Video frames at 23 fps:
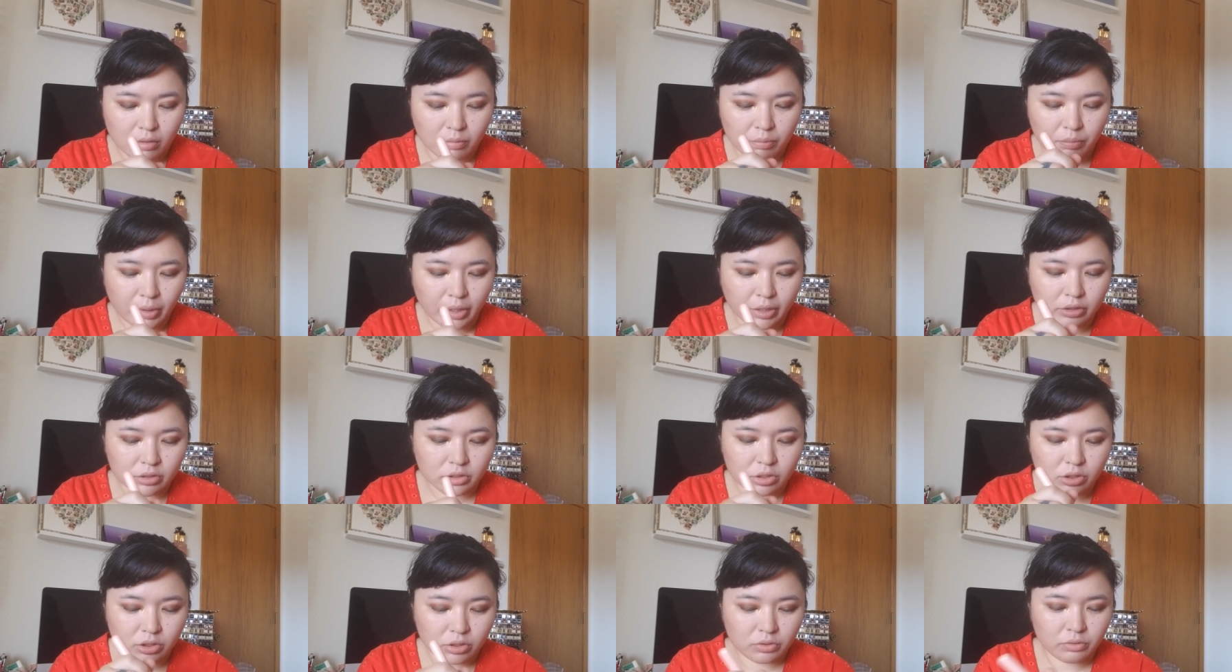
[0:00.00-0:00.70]

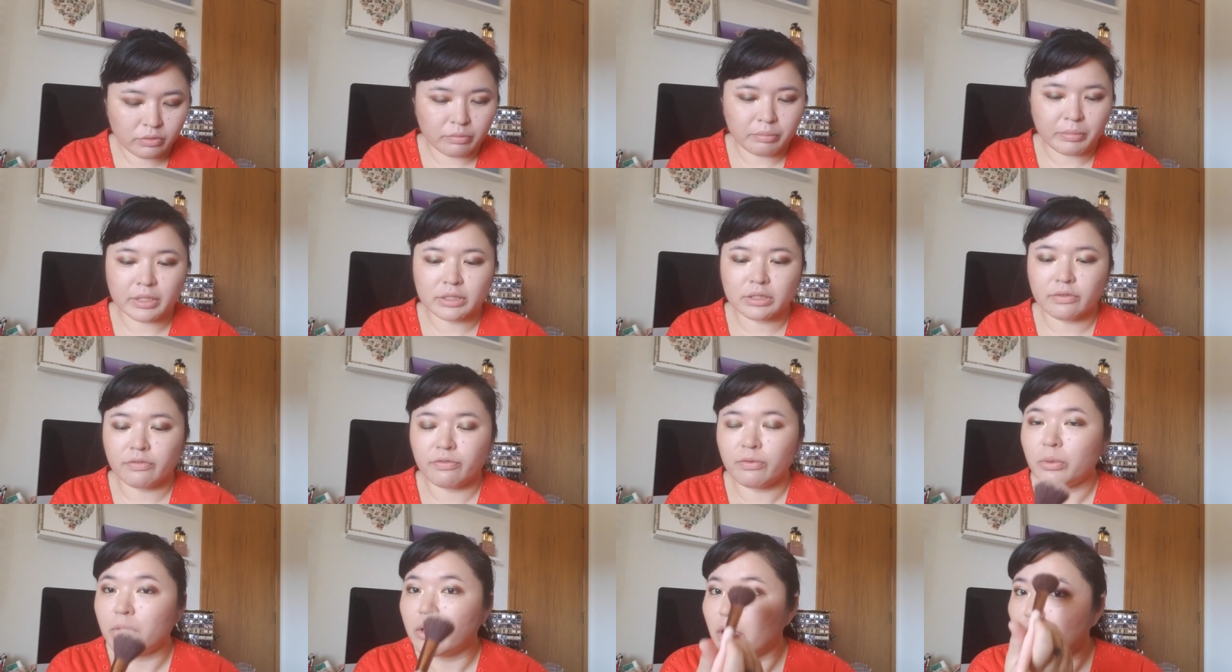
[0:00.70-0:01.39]
part two of my
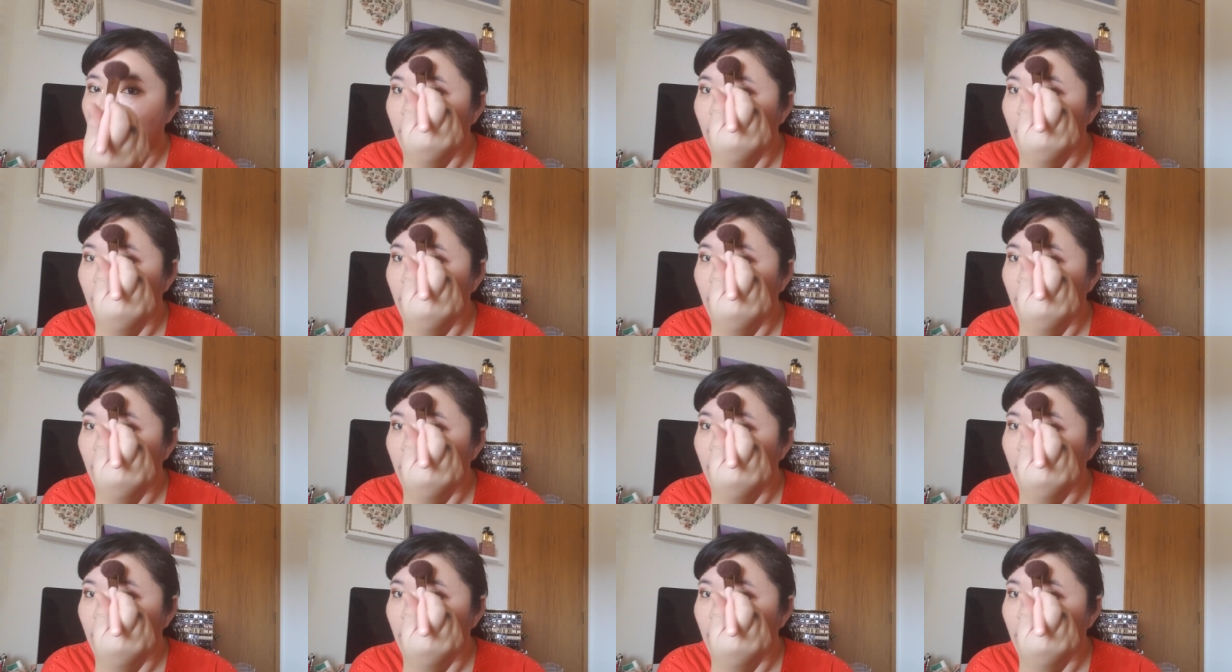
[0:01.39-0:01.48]
Sephora